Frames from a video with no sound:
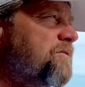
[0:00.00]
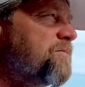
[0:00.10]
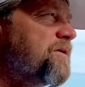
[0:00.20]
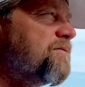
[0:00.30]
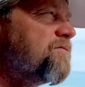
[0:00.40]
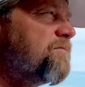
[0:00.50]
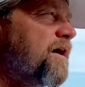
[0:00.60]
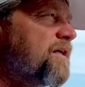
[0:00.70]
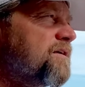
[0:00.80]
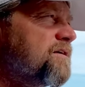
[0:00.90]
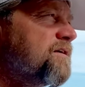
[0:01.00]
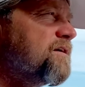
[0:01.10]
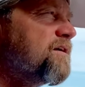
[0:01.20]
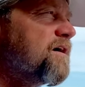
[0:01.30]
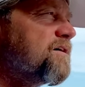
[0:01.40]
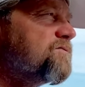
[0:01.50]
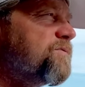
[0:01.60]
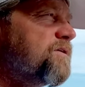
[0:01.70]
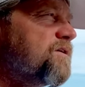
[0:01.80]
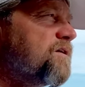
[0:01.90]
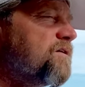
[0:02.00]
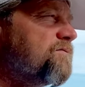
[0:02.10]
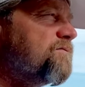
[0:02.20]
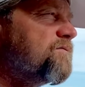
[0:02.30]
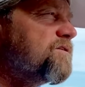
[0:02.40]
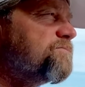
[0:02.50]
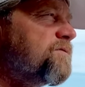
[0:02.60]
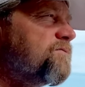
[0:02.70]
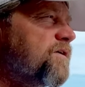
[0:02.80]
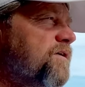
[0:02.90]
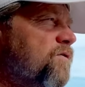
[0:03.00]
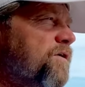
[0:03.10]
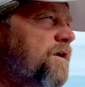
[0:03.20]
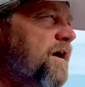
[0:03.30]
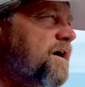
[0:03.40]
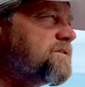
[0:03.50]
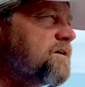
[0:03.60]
I mean, everybody has been uh, it's been very organized.